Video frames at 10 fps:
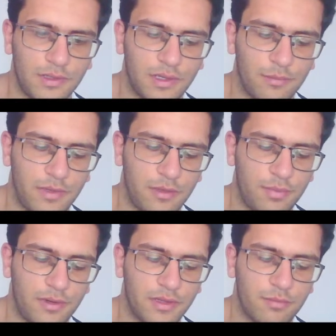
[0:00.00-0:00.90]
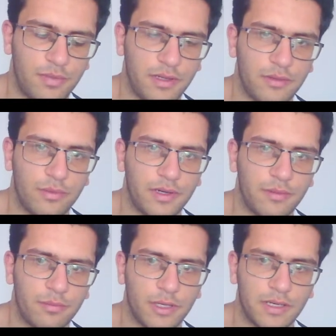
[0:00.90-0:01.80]
Okay, my opponent played
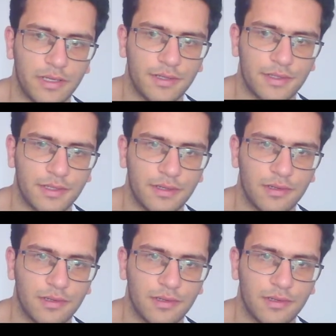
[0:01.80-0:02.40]
very well here.